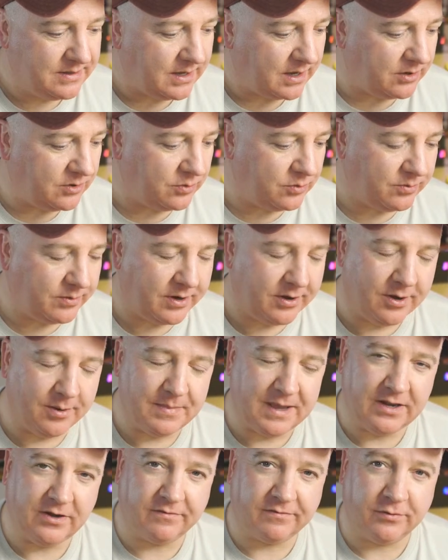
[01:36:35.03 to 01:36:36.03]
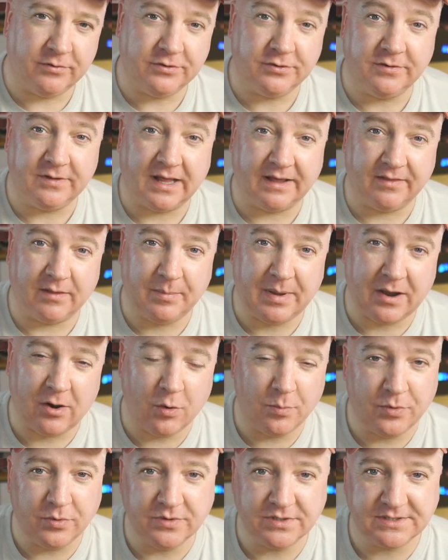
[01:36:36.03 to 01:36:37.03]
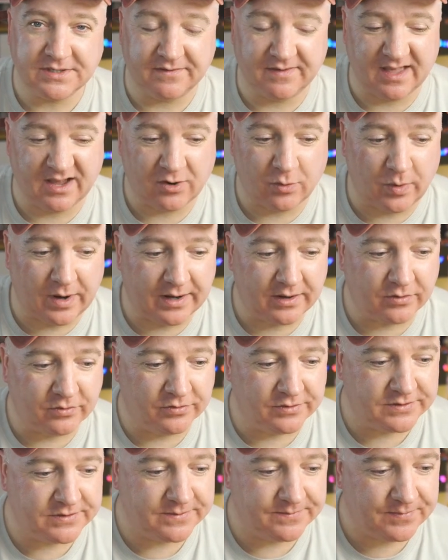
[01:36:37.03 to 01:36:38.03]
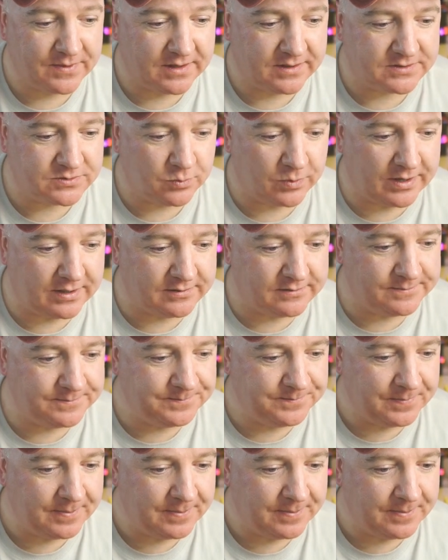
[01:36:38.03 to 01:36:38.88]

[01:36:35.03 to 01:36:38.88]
I know um, Adafruit do like the Power Boost. They're quite good as well.